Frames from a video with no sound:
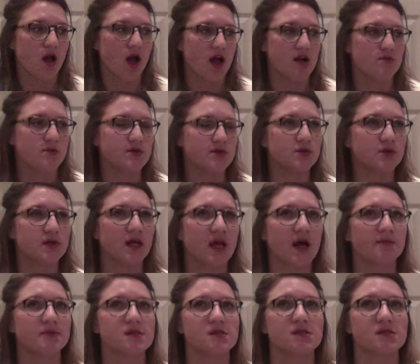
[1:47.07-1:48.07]
I've been doing
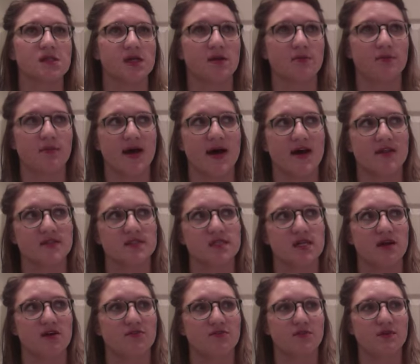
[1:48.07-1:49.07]
Epsom salt baths
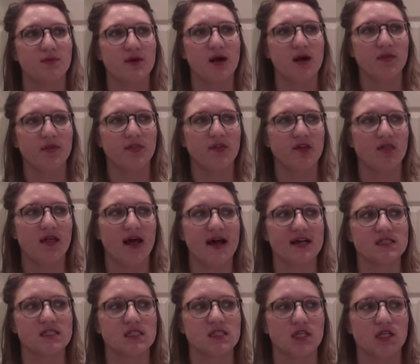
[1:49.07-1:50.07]
now for probably the
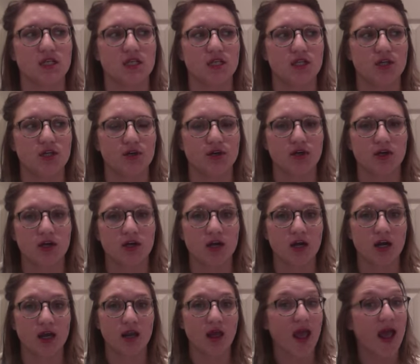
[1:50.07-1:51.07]
last 1.5
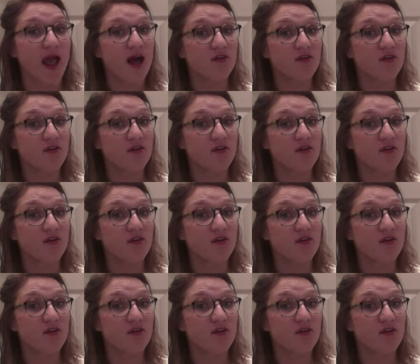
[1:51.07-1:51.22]
years.